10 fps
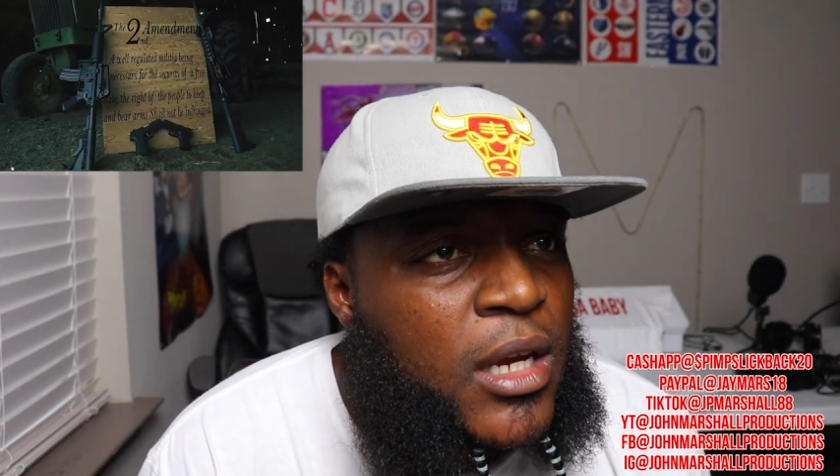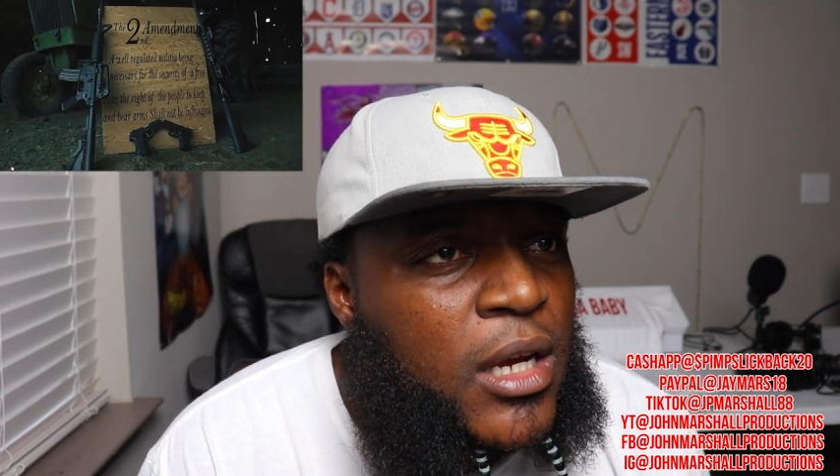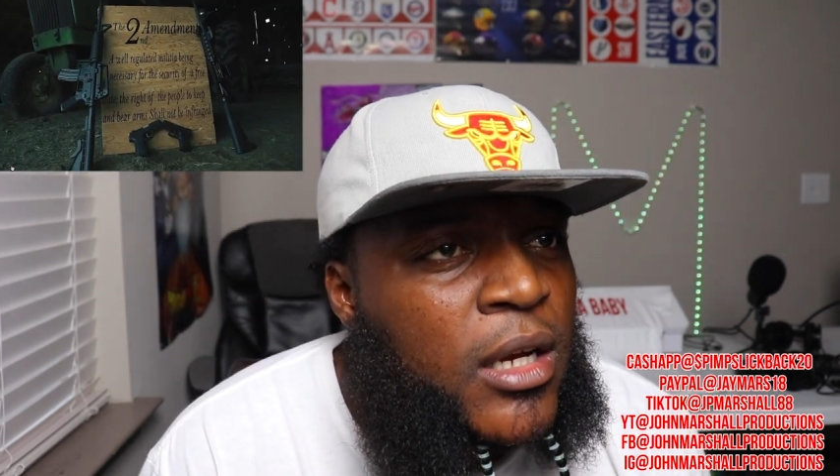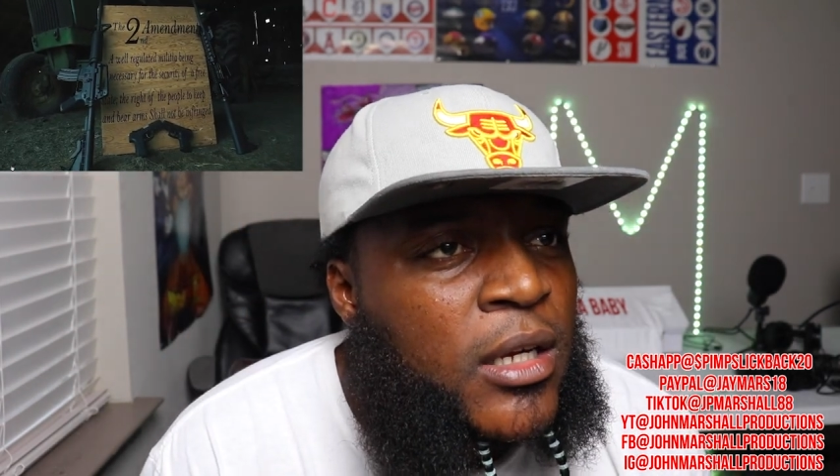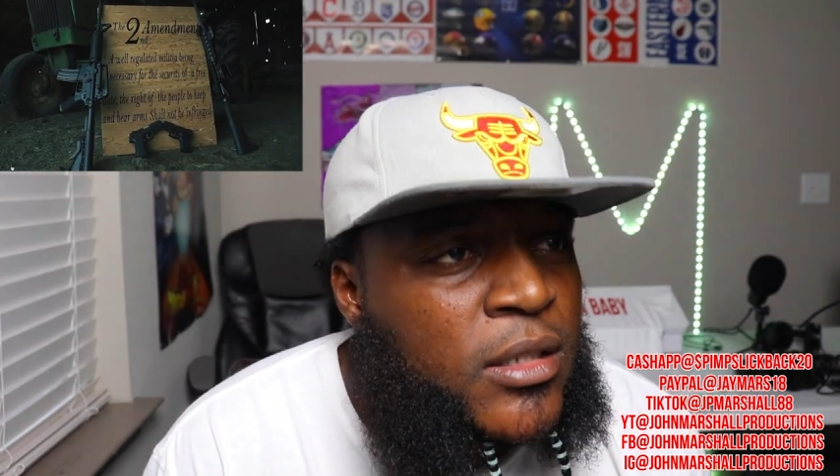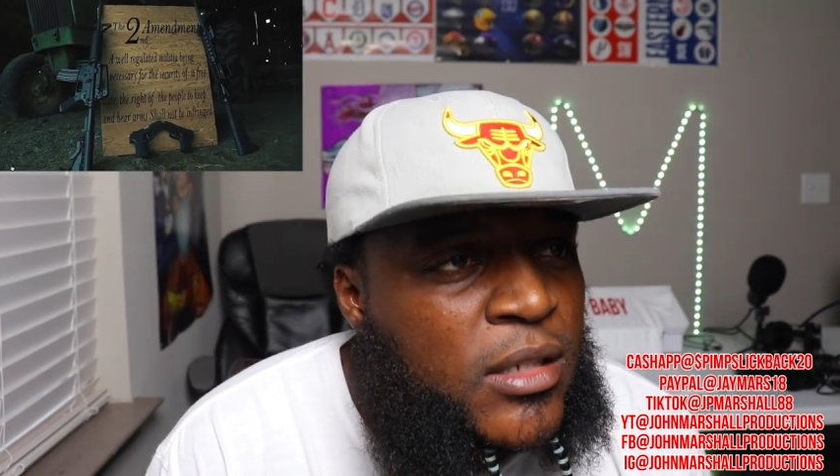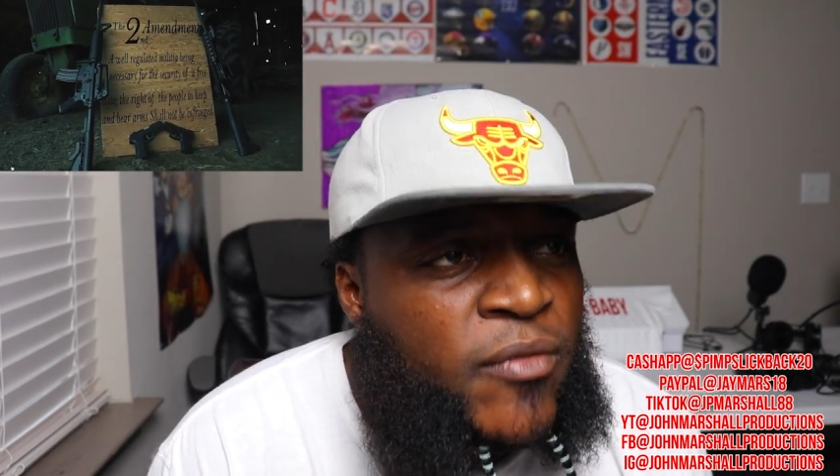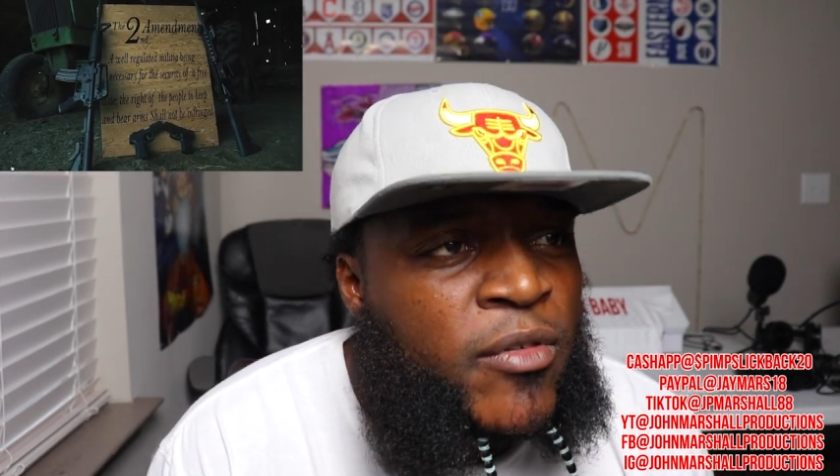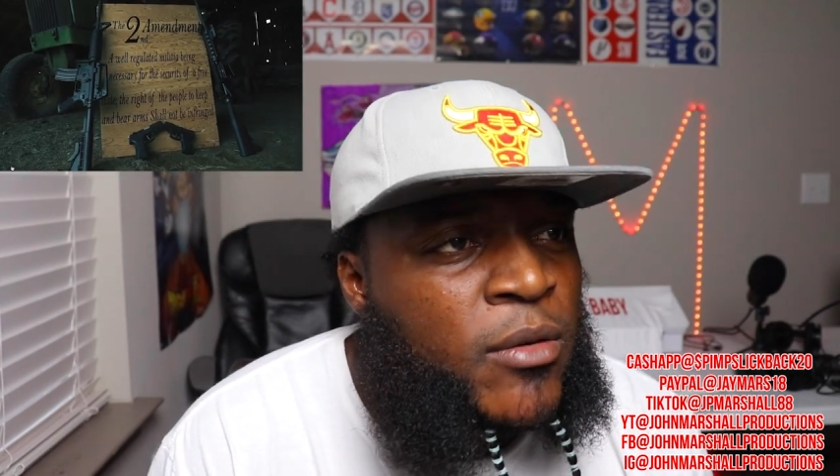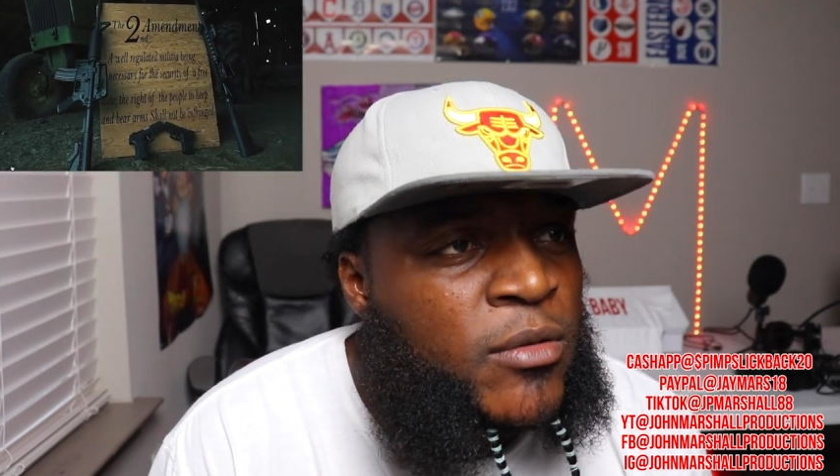Uh,
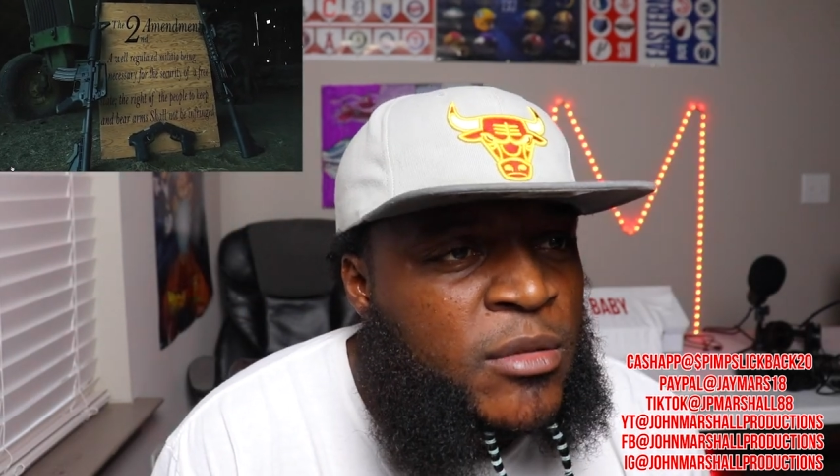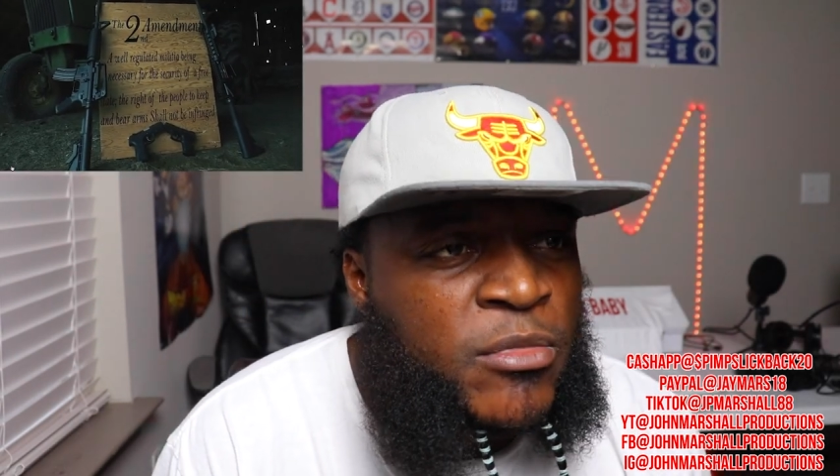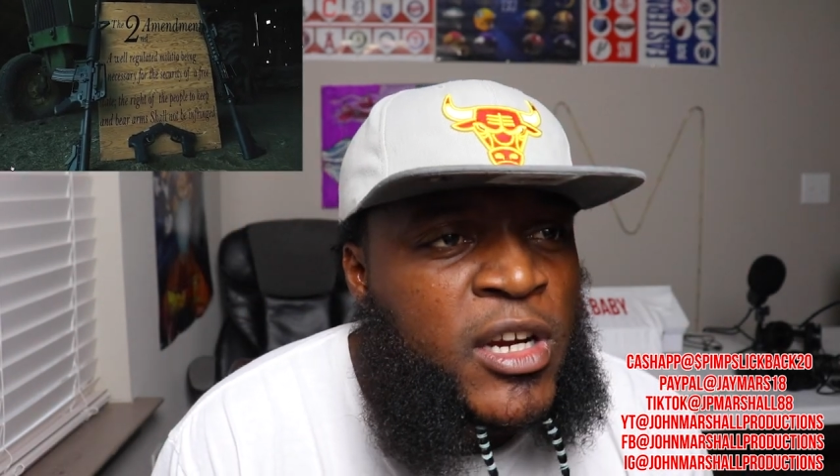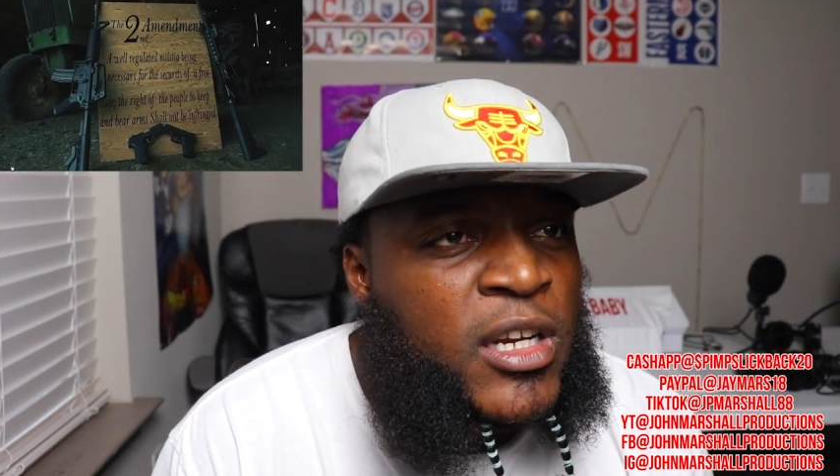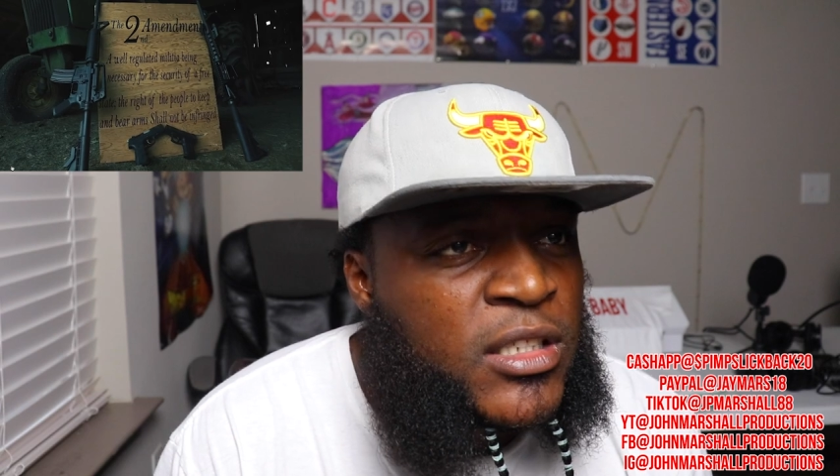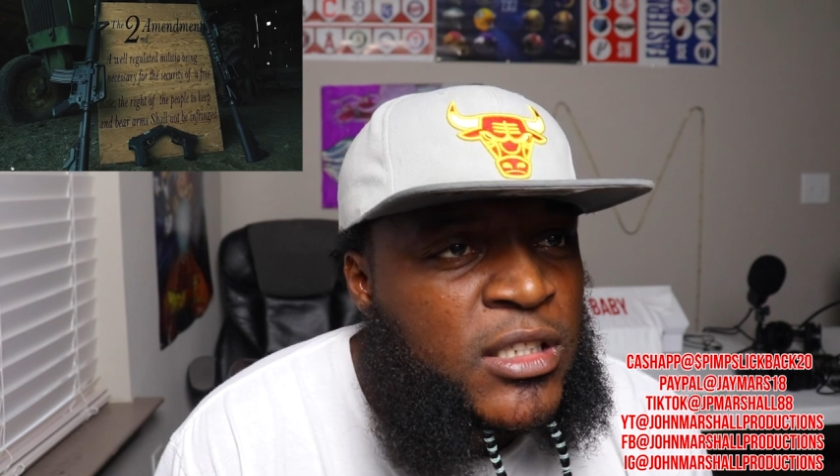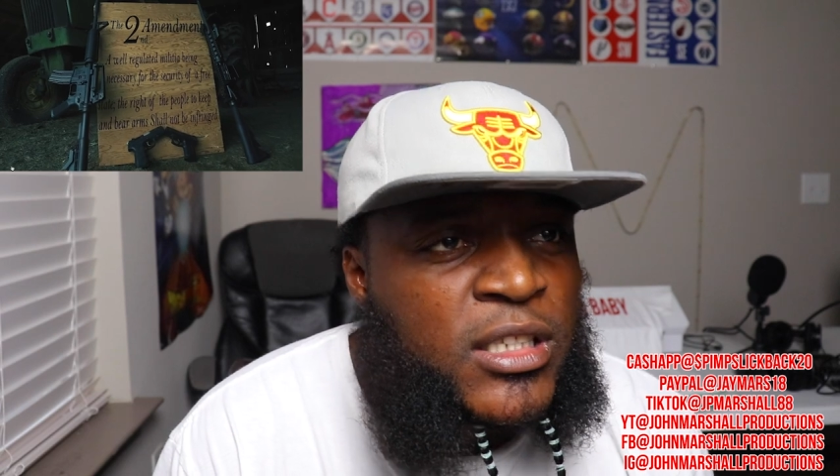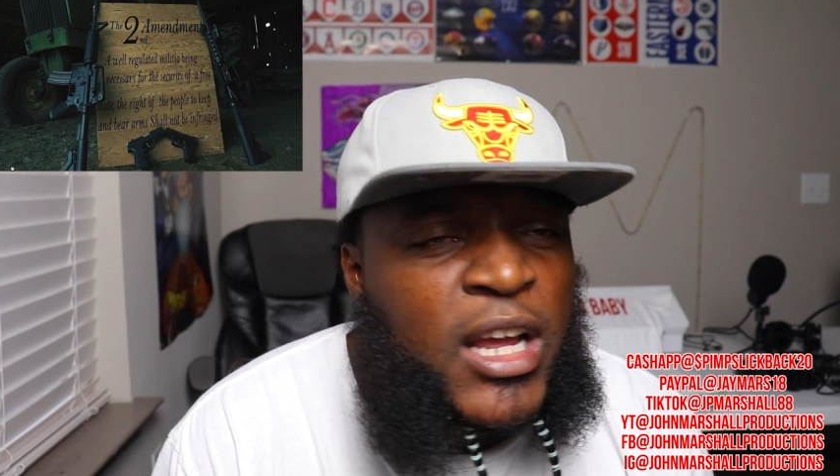I fuck with them guns.